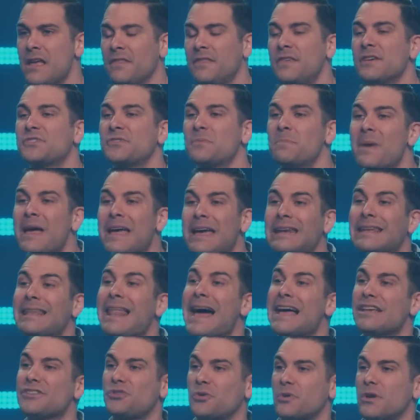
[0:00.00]
This man
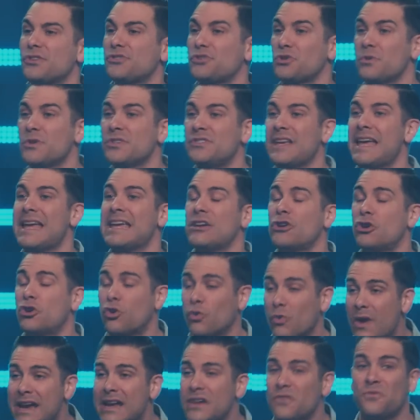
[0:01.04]
Lazarus, who is a
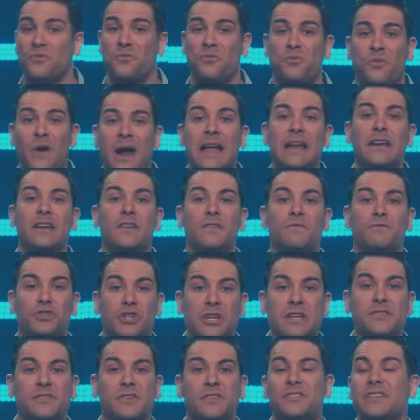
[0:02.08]
great friend of
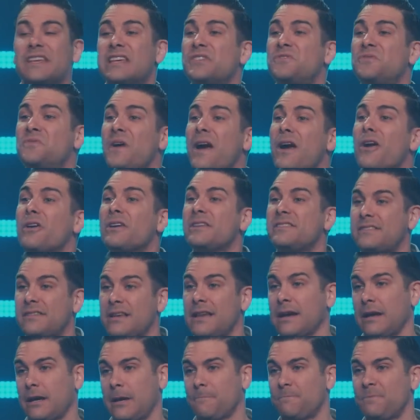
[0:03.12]
Jesus, is very
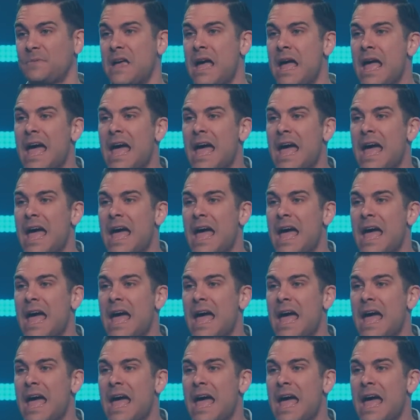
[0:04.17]
sick.